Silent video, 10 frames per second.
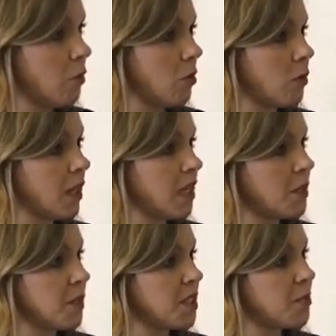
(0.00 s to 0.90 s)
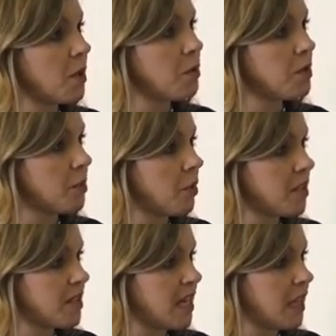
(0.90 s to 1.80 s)
who are willing to expose their
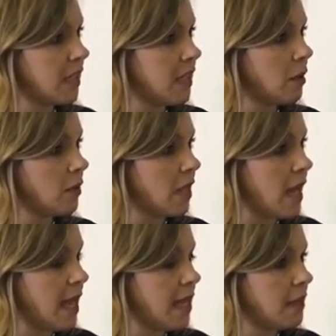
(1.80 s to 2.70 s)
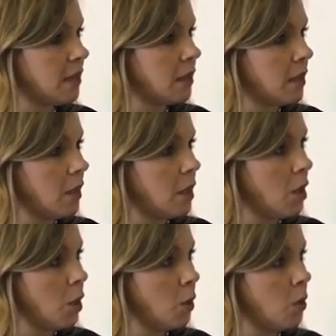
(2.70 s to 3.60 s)
personality online,
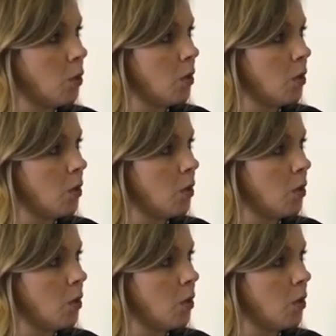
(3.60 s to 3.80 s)
who